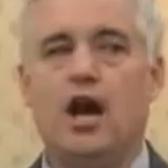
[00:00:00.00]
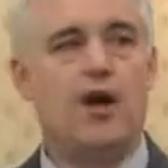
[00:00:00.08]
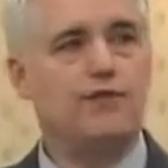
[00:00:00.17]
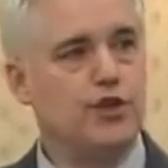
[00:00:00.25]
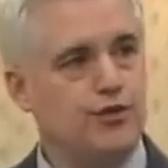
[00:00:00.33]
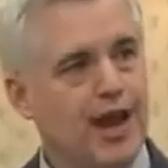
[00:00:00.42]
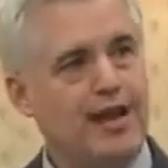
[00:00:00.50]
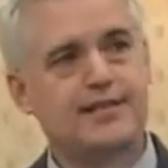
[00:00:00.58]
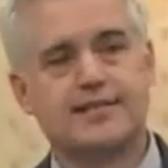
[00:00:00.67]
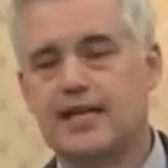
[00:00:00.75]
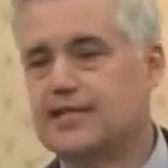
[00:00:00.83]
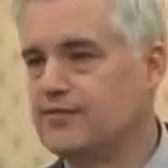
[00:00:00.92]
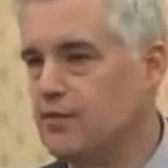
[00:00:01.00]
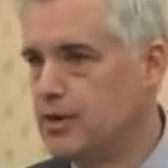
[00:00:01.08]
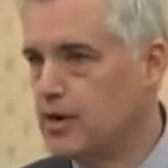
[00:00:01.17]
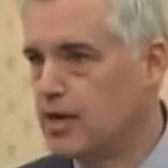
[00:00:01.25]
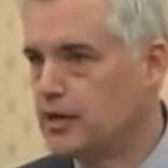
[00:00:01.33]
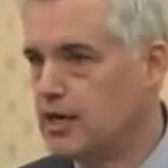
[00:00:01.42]
of the United States of
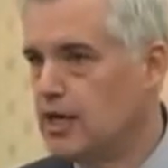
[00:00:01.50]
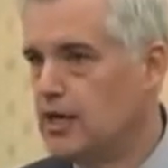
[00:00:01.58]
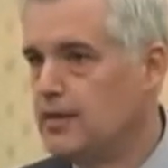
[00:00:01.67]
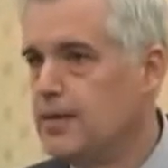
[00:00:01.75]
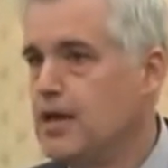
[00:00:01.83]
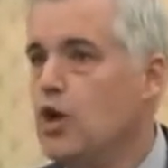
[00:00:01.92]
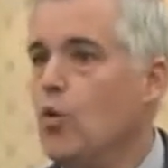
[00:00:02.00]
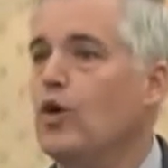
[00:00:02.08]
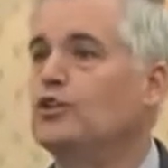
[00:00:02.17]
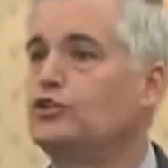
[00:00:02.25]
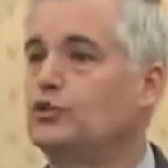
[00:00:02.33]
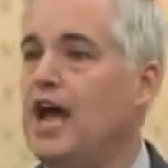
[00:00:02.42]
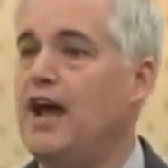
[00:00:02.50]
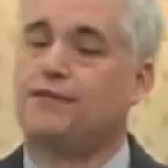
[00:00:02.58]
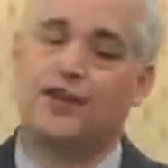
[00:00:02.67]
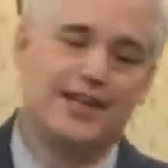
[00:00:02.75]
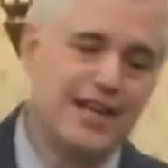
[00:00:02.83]
America was drafted.